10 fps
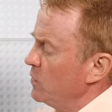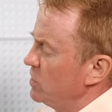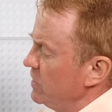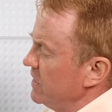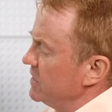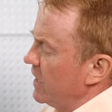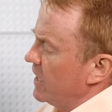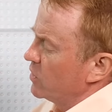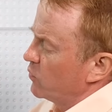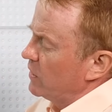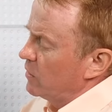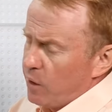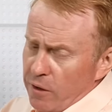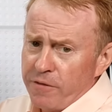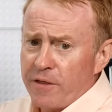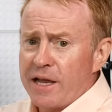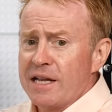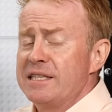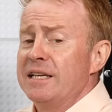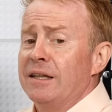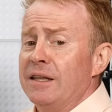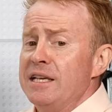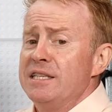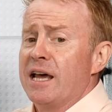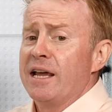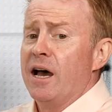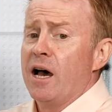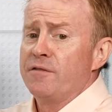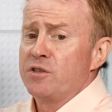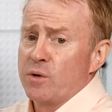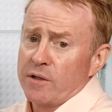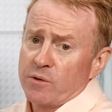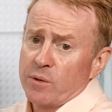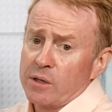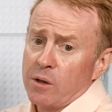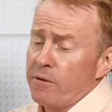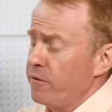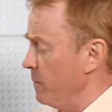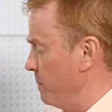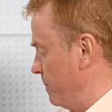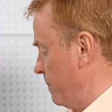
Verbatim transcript: which is a grid cloth and it's at least a half strength grid cloth.